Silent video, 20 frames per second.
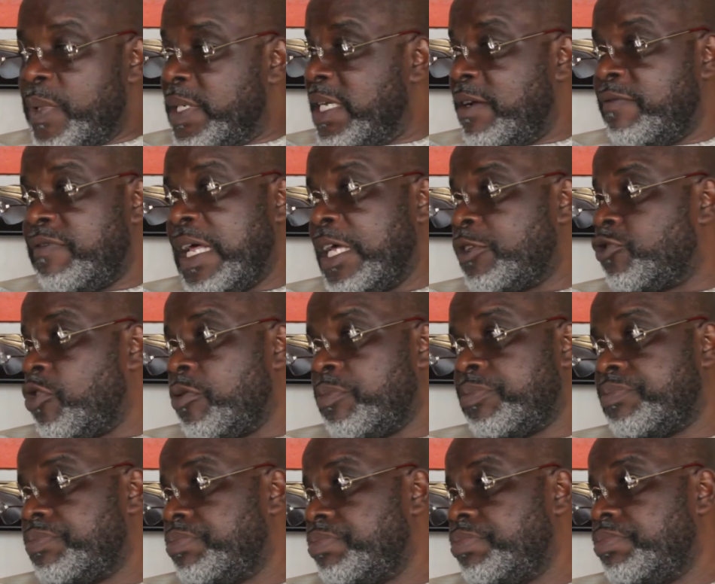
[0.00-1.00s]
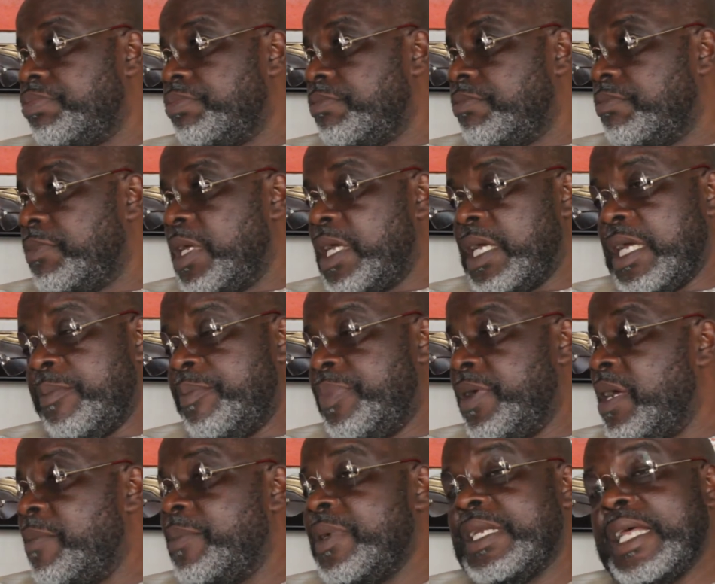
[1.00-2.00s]
with a flat top. A
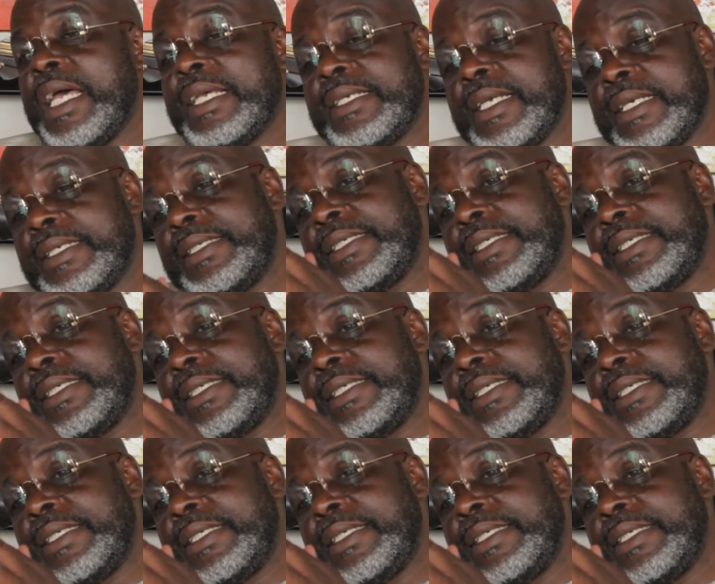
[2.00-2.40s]
pyramid has a